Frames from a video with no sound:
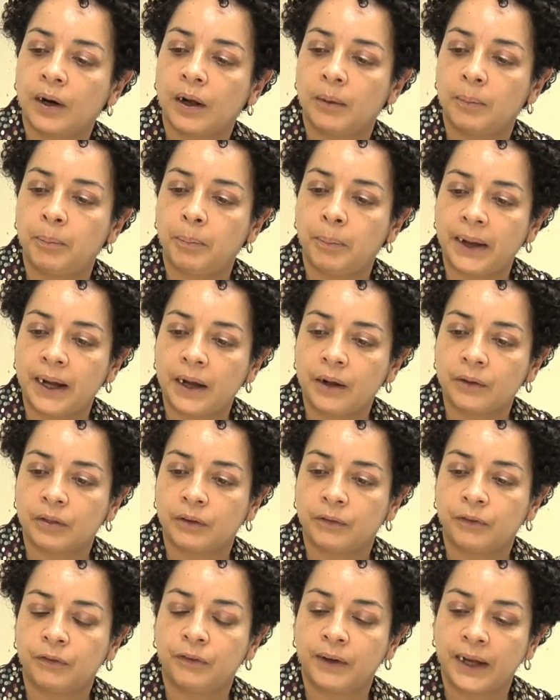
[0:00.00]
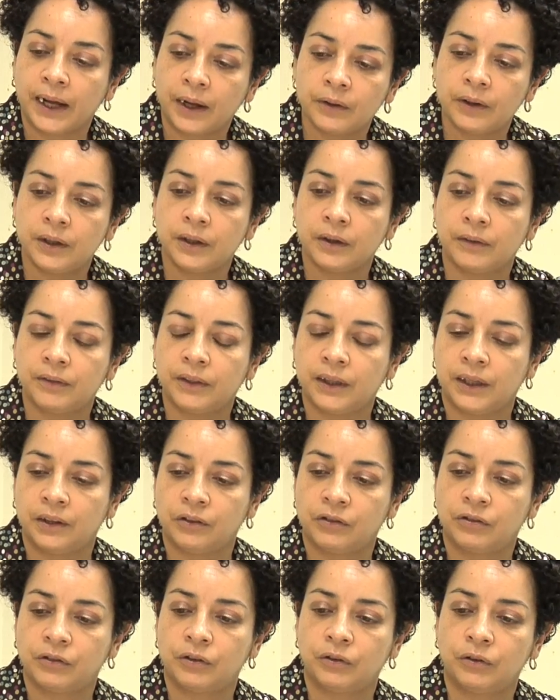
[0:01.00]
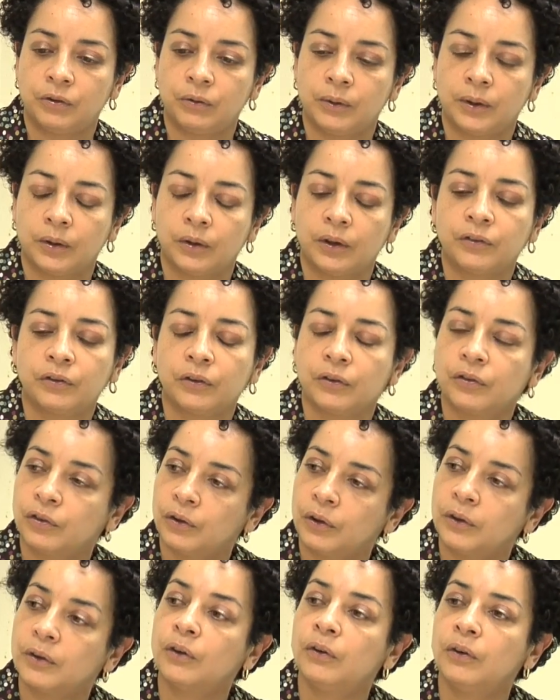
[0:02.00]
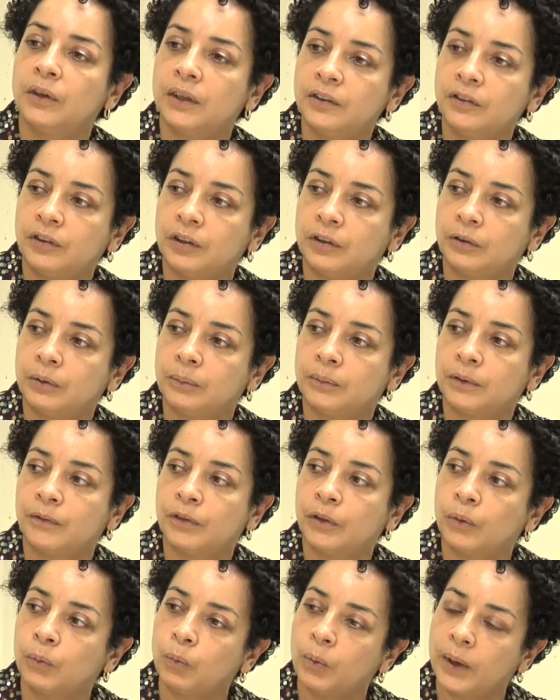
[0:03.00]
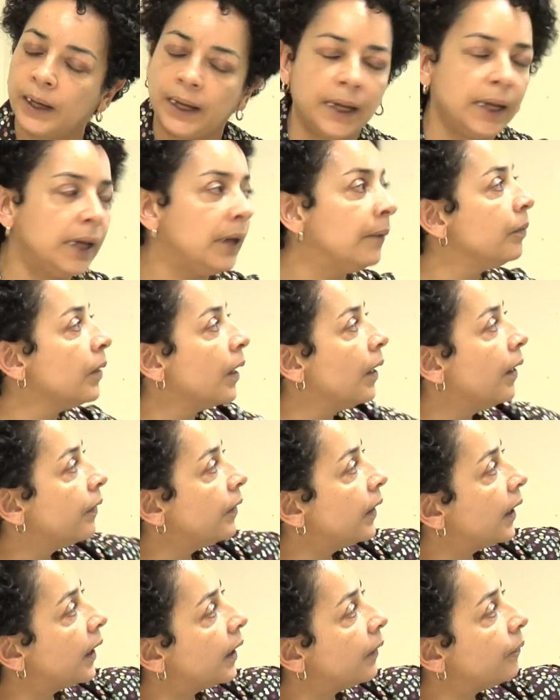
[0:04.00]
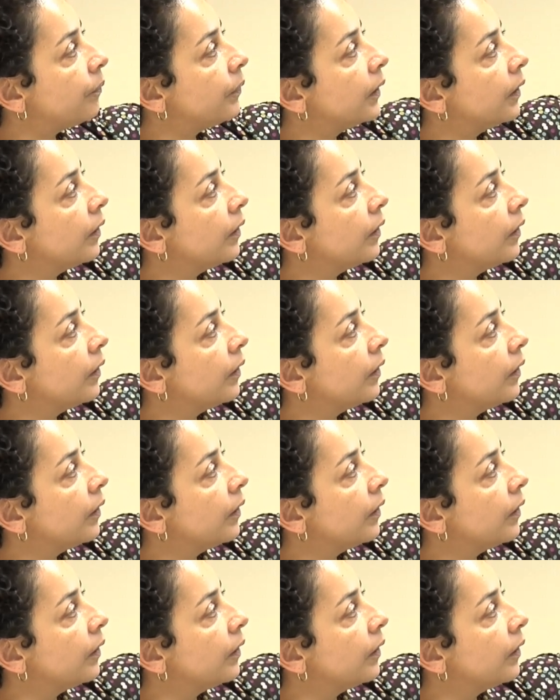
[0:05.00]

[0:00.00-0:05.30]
about the founding of the Institute and also certain criticisms of the way that